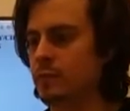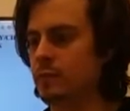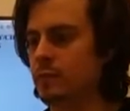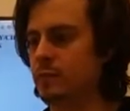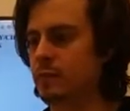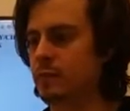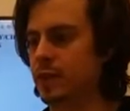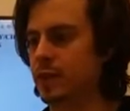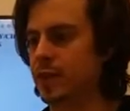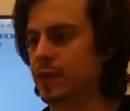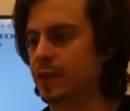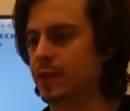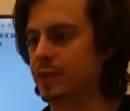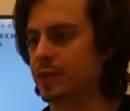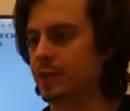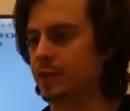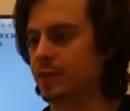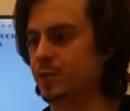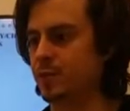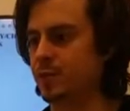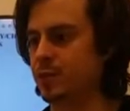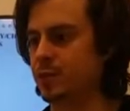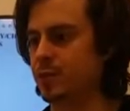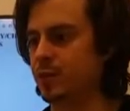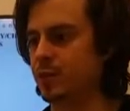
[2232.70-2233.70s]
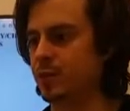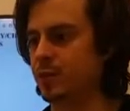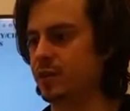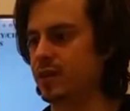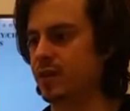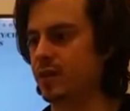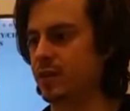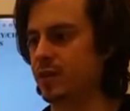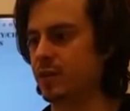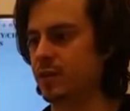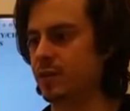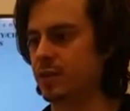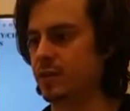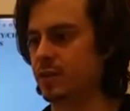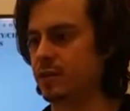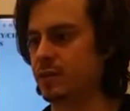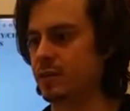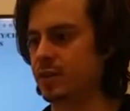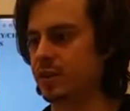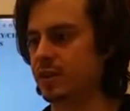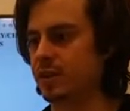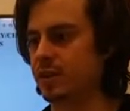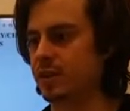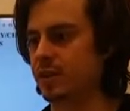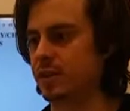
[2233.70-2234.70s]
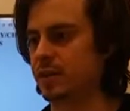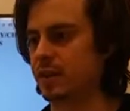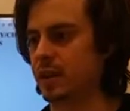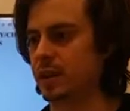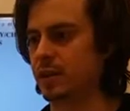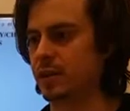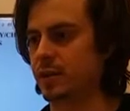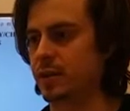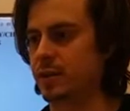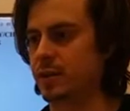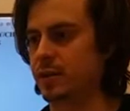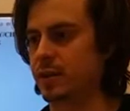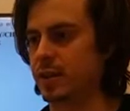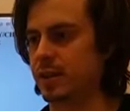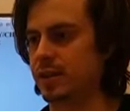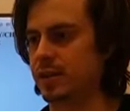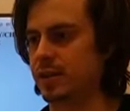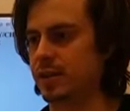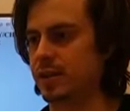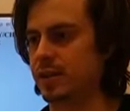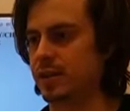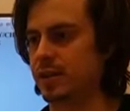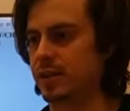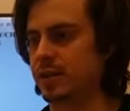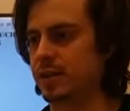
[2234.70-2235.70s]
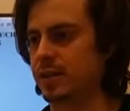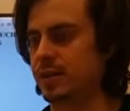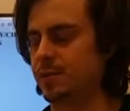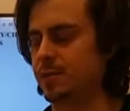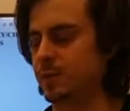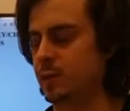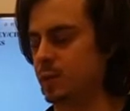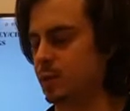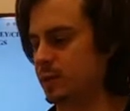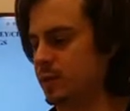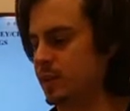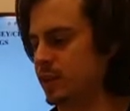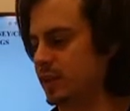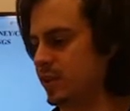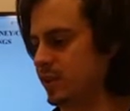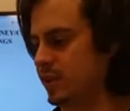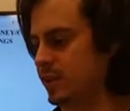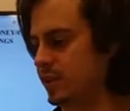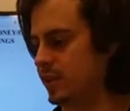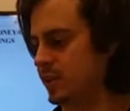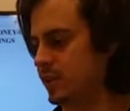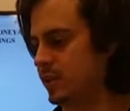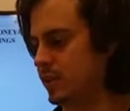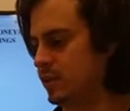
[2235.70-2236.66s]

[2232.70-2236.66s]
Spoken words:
We're going to get to Plutarch's Lycurgus in just a moment.